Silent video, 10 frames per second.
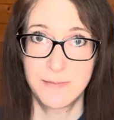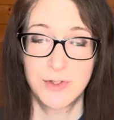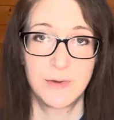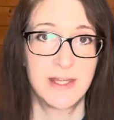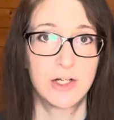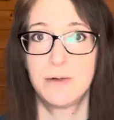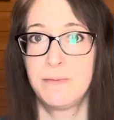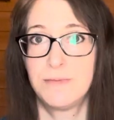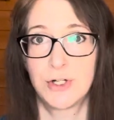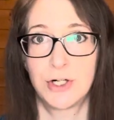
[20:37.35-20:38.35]
So they could
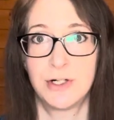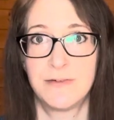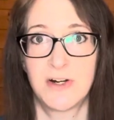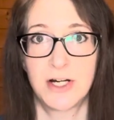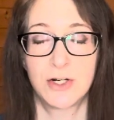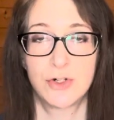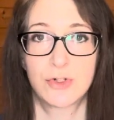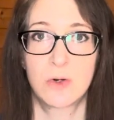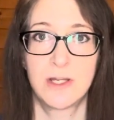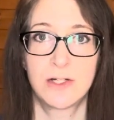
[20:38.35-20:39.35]
turn very
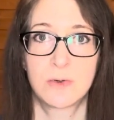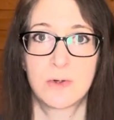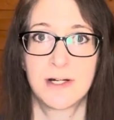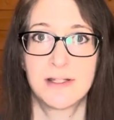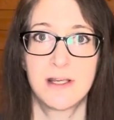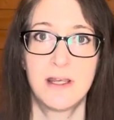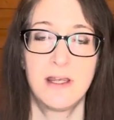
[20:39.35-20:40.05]
controlling towards